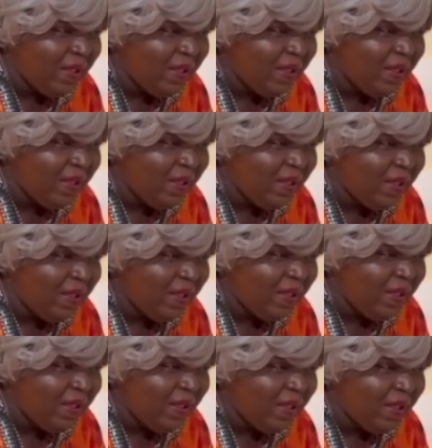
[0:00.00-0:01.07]

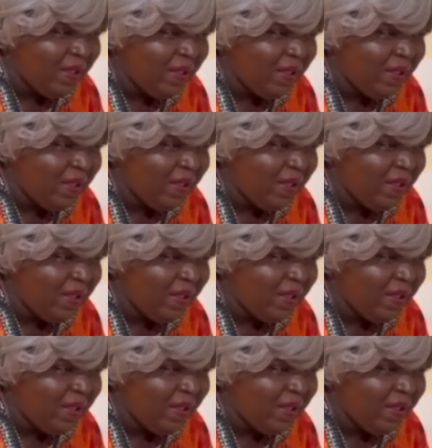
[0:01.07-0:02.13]

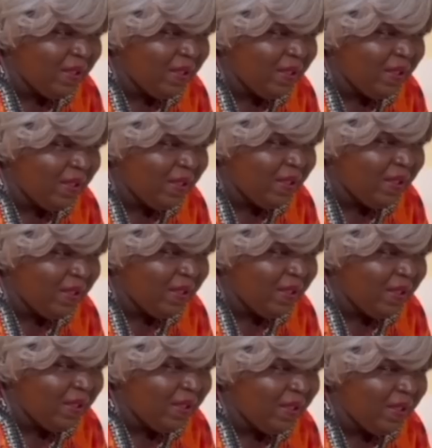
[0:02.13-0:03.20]

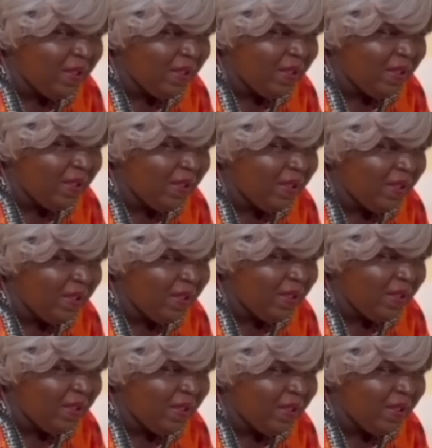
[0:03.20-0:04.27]

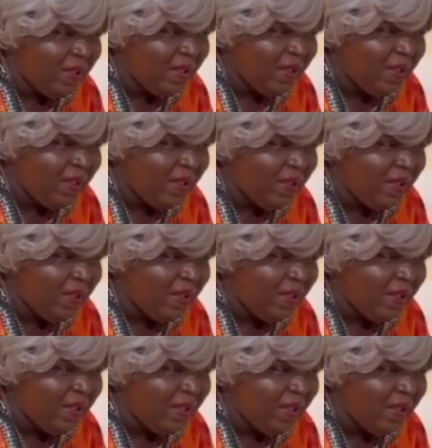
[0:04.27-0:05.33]

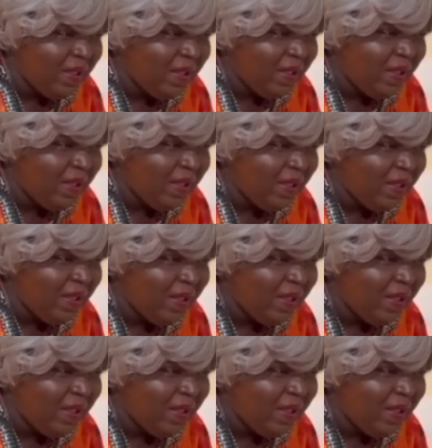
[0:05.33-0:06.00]
The person shown says nothing.